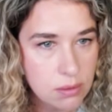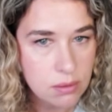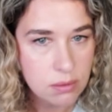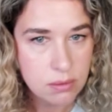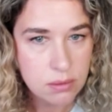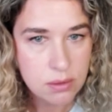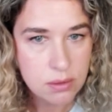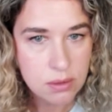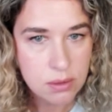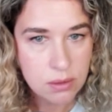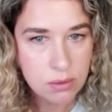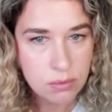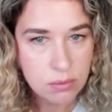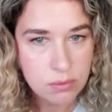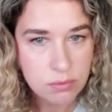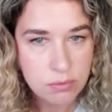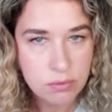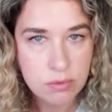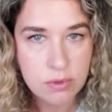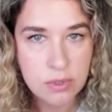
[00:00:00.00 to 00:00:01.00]
Here's
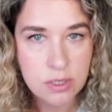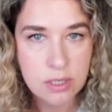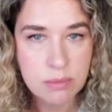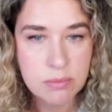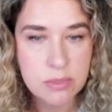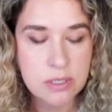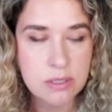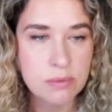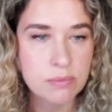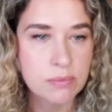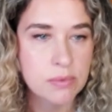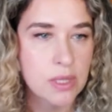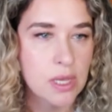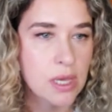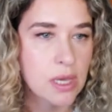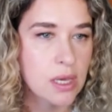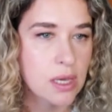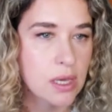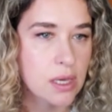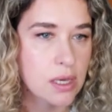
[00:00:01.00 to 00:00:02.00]
our frames,
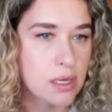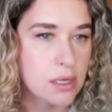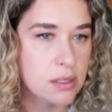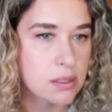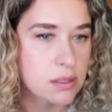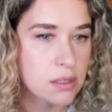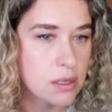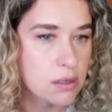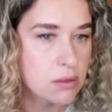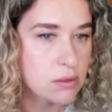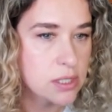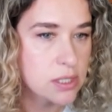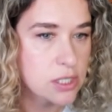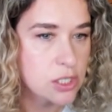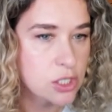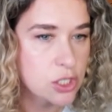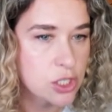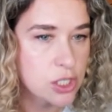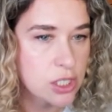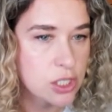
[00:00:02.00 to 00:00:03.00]
and now
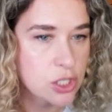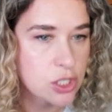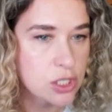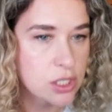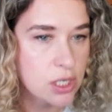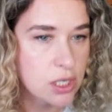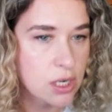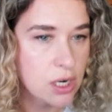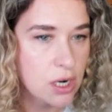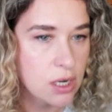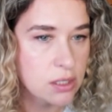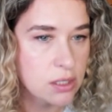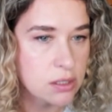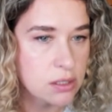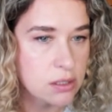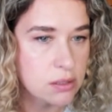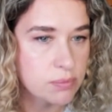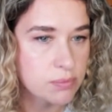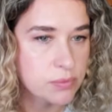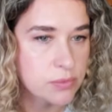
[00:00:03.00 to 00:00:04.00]
let's change the
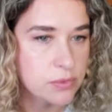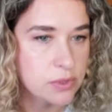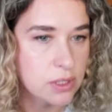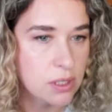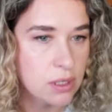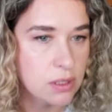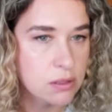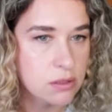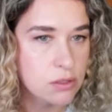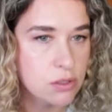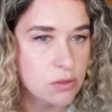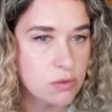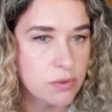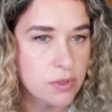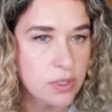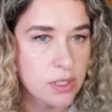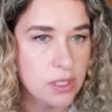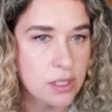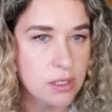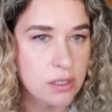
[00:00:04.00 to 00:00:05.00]
color. Colors
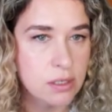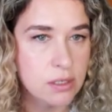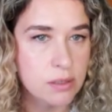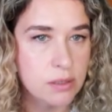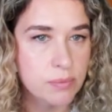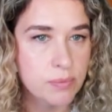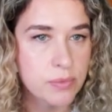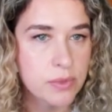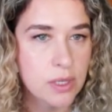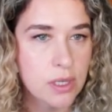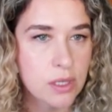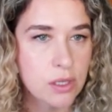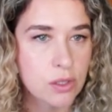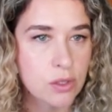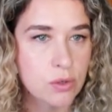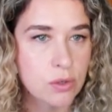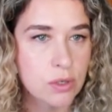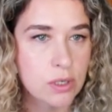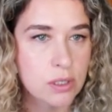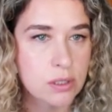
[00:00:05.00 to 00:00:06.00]
over here.
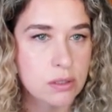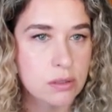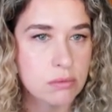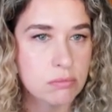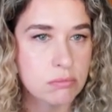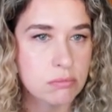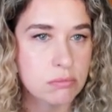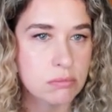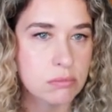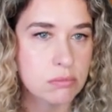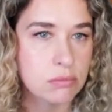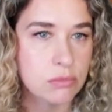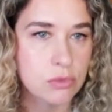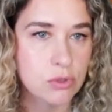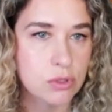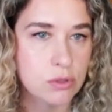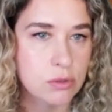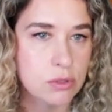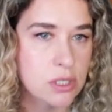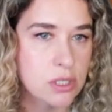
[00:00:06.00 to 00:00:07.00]
You can
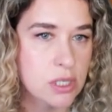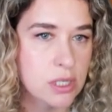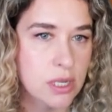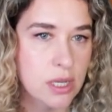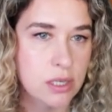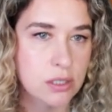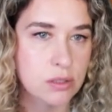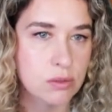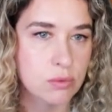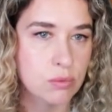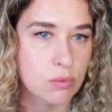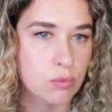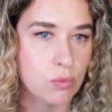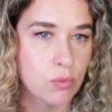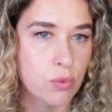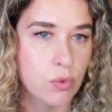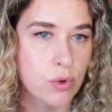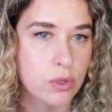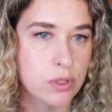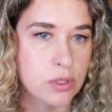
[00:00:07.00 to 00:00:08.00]
select
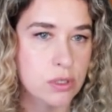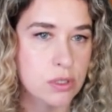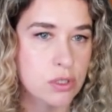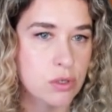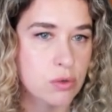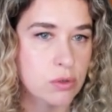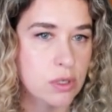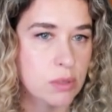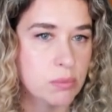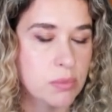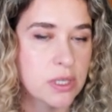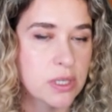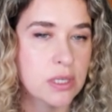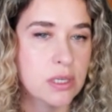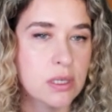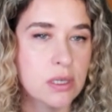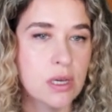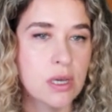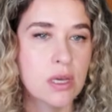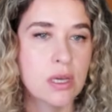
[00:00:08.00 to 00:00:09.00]
what it's gonna
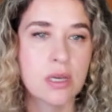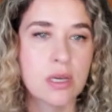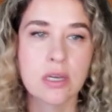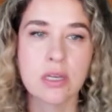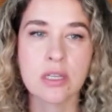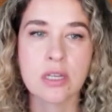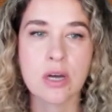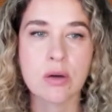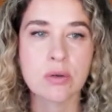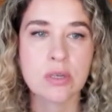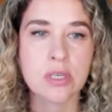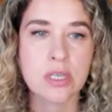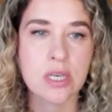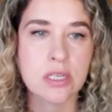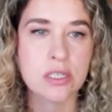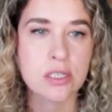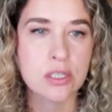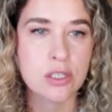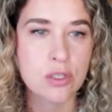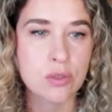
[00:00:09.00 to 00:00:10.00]
be. In our
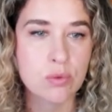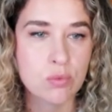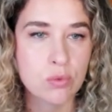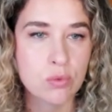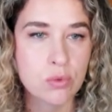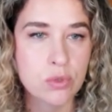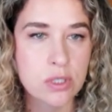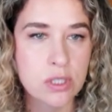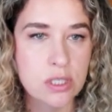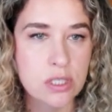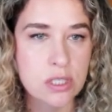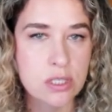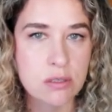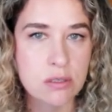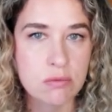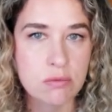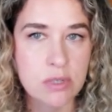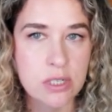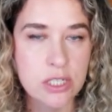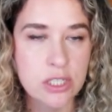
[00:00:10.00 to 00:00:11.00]
case it's wood.
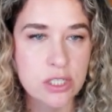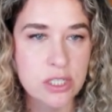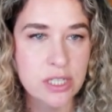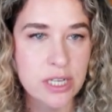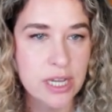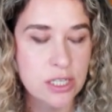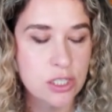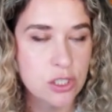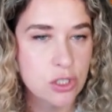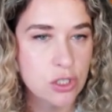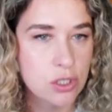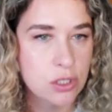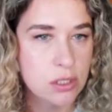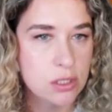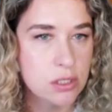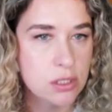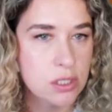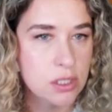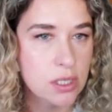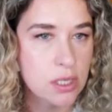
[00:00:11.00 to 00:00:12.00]
It's really
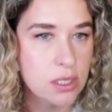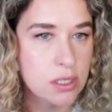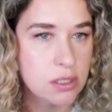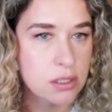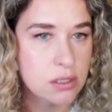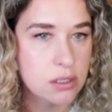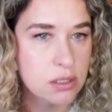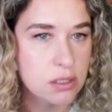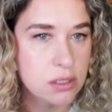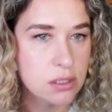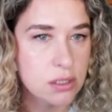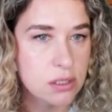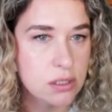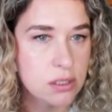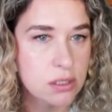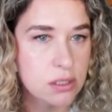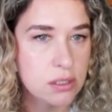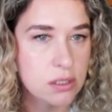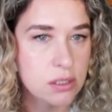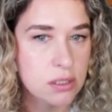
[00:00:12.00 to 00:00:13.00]
textured, and
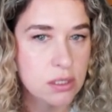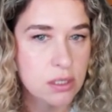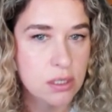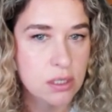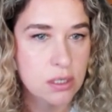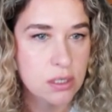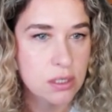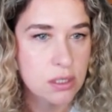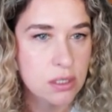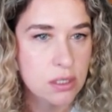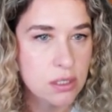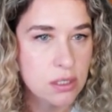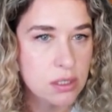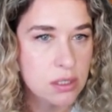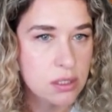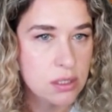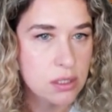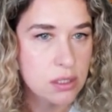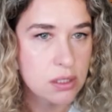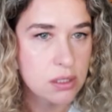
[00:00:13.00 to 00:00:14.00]
it
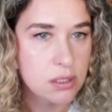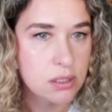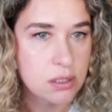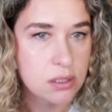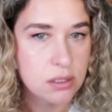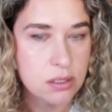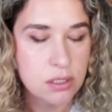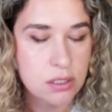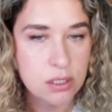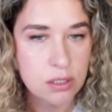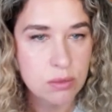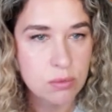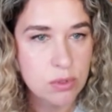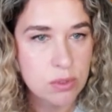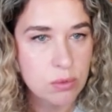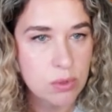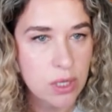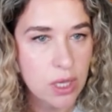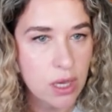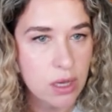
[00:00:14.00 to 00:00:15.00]
let's see
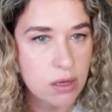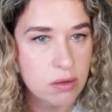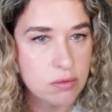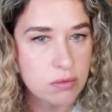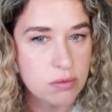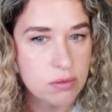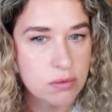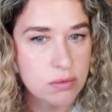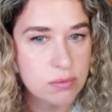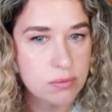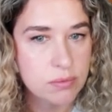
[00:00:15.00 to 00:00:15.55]
what we have.